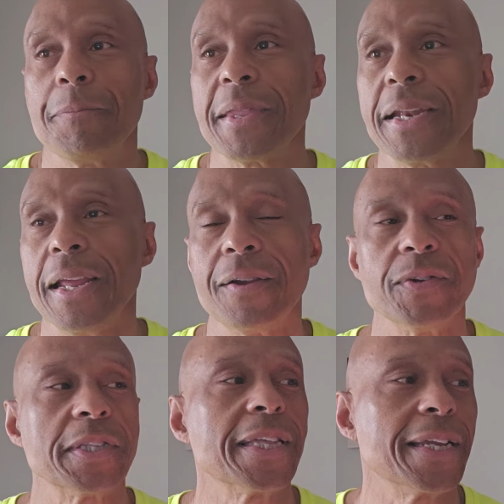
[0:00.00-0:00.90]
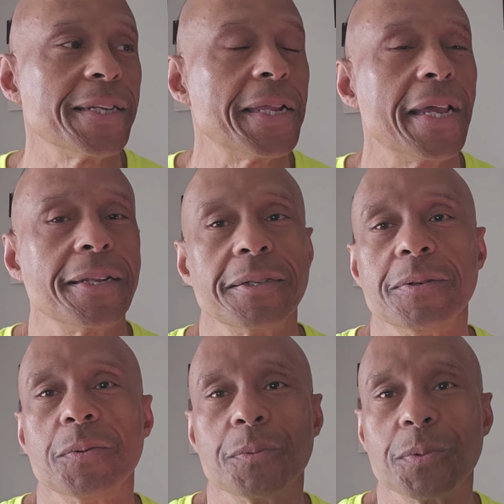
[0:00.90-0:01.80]
And everything that
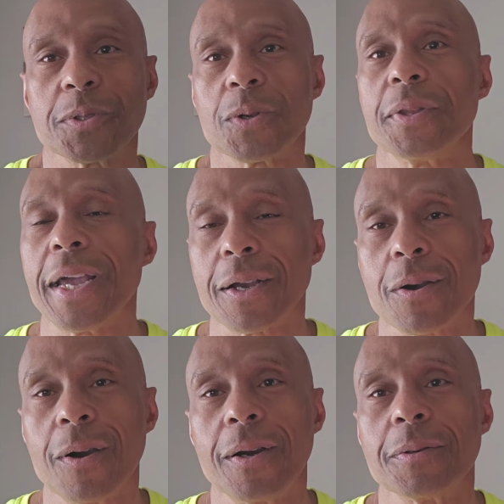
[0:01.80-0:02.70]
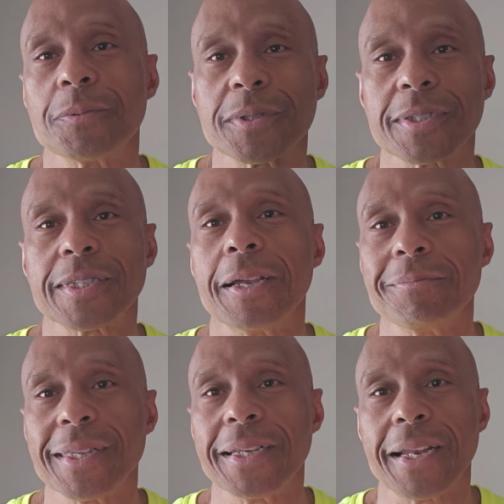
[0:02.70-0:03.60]
was on that card was the same
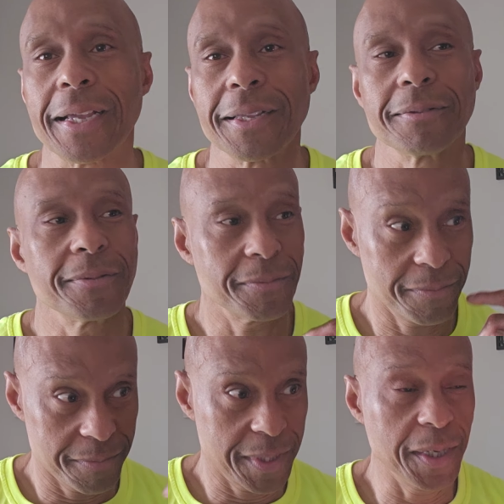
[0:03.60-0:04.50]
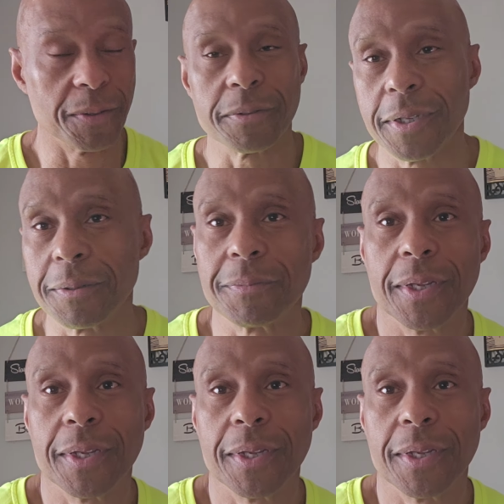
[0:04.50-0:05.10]
thing that killed them.